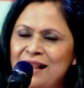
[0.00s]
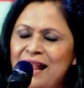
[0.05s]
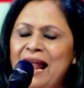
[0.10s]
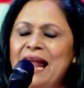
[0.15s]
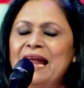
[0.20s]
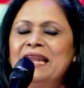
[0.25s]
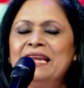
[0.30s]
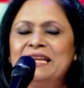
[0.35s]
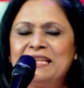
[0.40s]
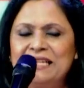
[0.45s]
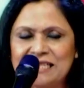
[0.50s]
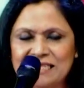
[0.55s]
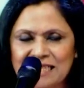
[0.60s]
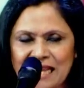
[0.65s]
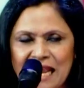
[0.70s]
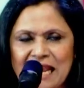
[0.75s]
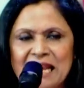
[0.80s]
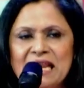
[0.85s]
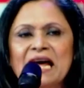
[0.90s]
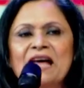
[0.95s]
and it is
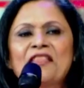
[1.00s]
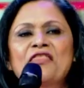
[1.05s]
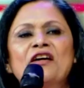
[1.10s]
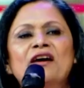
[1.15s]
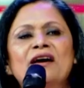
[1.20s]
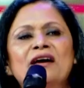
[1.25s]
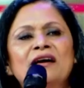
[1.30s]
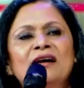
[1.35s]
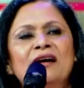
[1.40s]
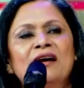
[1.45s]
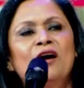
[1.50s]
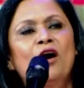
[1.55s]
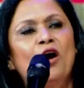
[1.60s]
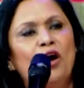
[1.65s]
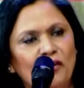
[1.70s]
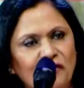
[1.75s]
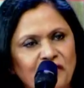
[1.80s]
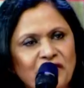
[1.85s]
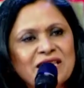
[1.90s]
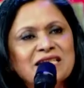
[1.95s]
another
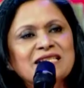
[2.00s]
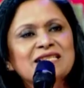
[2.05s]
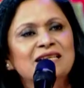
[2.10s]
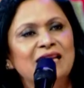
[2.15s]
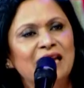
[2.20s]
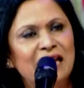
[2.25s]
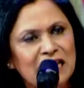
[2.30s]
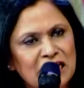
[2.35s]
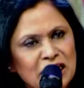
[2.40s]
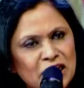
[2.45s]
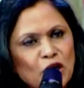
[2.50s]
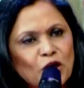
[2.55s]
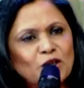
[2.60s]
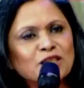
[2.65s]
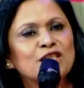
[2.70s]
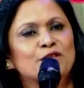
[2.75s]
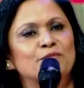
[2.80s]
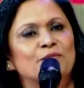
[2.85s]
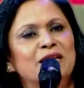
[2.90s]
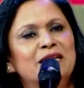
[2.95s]
of his
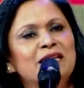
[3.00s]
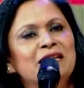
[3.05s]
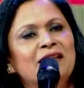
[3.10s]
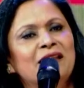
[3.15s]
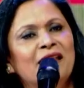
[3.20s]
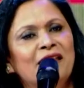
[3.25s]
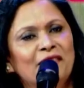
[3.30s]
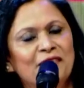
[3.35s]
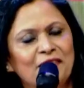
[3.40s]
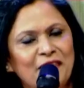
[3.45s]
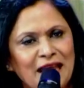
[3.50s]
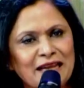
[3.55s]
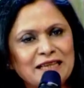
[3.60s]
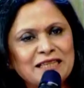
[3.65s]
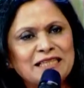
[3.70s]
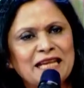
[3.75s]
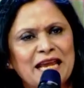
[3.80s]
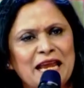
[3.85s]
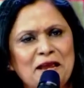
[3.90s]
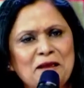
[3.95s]
endorsement that
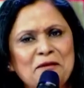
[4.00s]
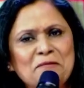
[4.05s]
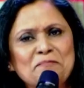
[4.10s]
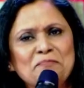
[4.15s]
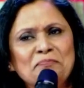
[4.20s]
day.